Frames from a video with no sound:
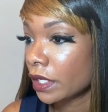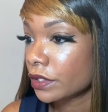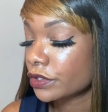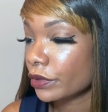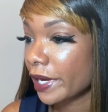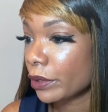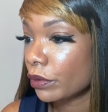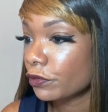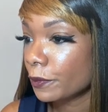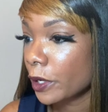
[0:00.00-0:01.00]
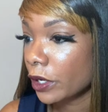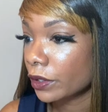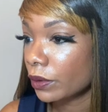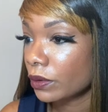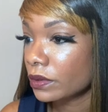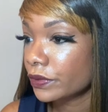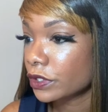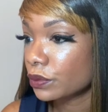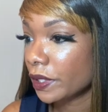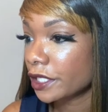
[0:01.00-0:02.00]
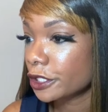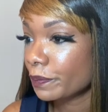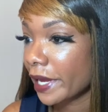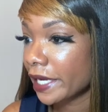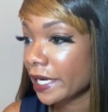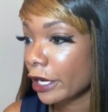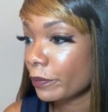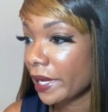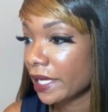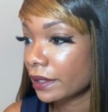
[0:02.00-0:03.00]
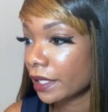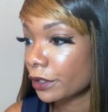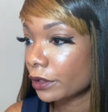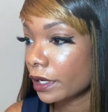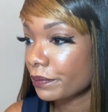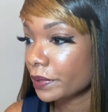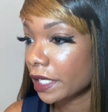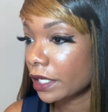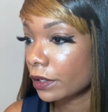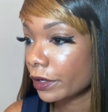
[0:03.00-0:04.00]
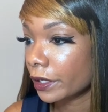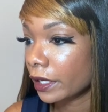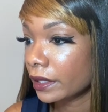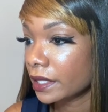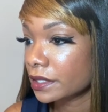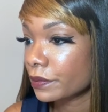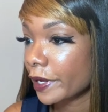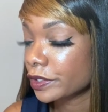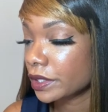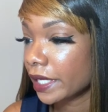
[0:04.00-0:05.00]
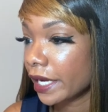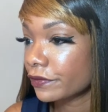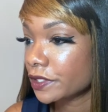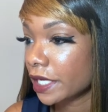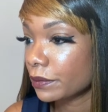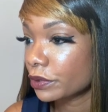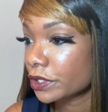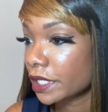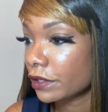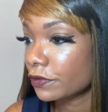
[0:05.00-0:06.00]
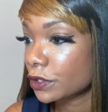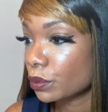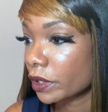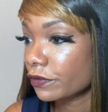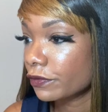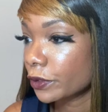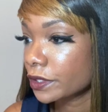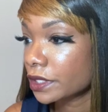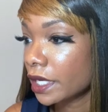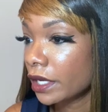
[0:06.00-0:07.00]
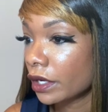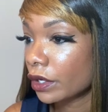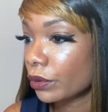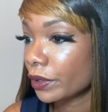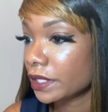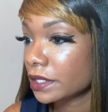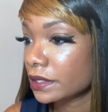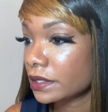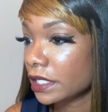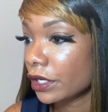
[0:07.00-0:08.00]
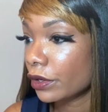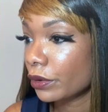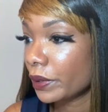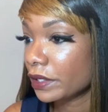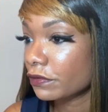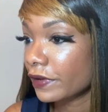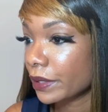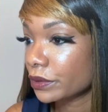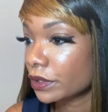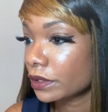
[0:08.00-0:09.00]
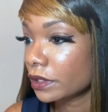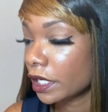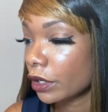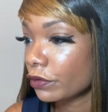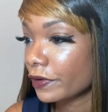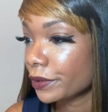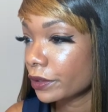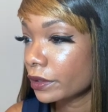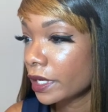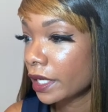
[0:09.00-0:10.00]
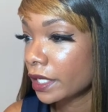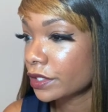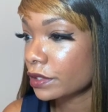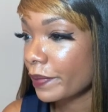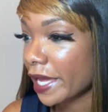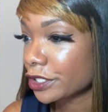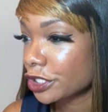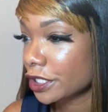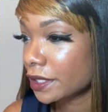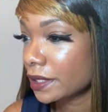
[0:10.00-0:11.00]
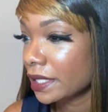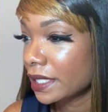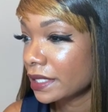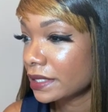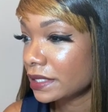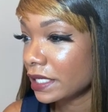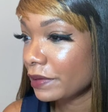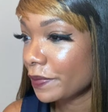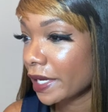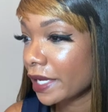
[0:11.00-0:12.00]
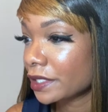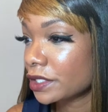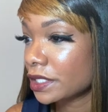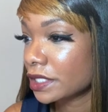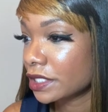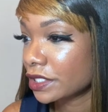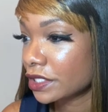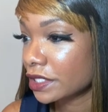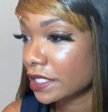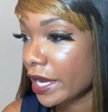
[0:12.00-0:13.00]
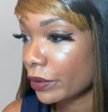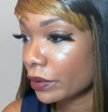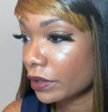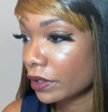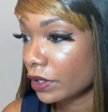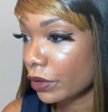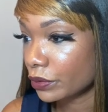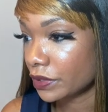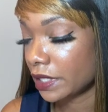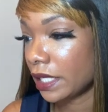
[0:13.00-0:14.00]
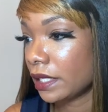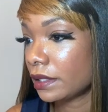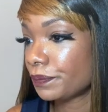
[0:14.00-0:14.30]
So I quote from the article, the Swedish buy now, pay later company Klarna is about to lay off 10% of its workforce, according to the CEO and founder and co-founder, Sebastian Siemiatkowski.